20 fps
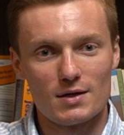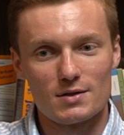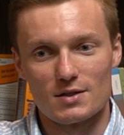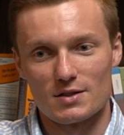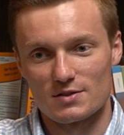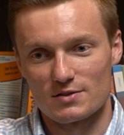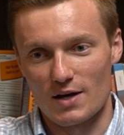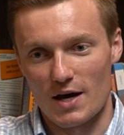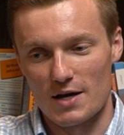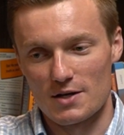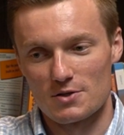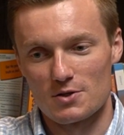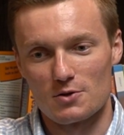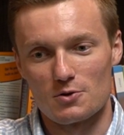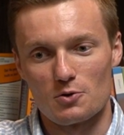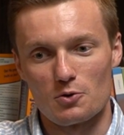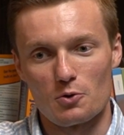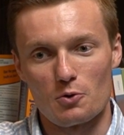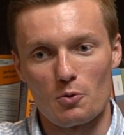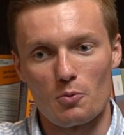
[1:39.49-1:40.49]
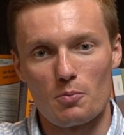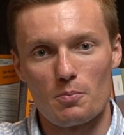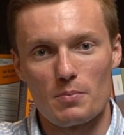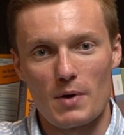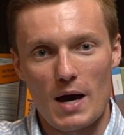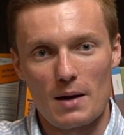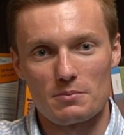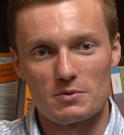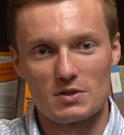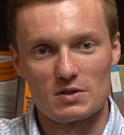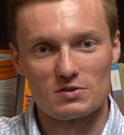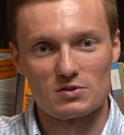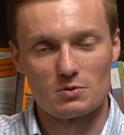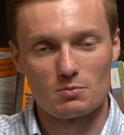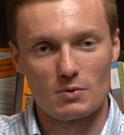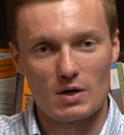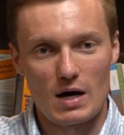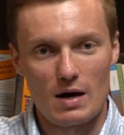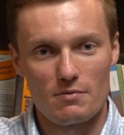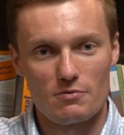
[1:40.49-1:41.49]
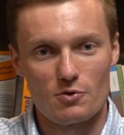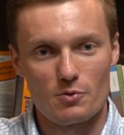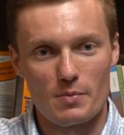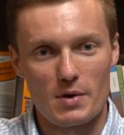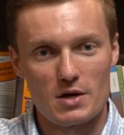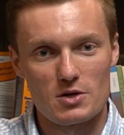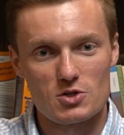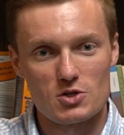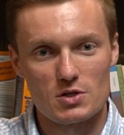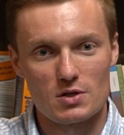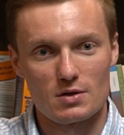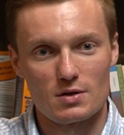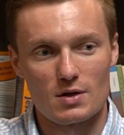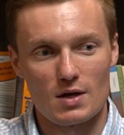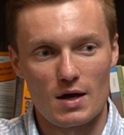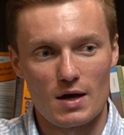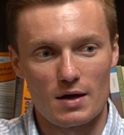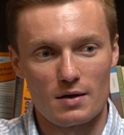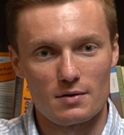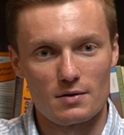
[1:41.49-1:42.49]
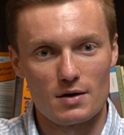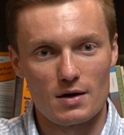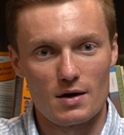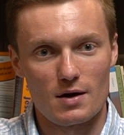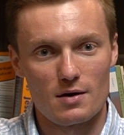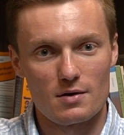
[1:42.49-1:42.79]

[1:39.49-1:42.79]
decide to do baptism, confirmation, and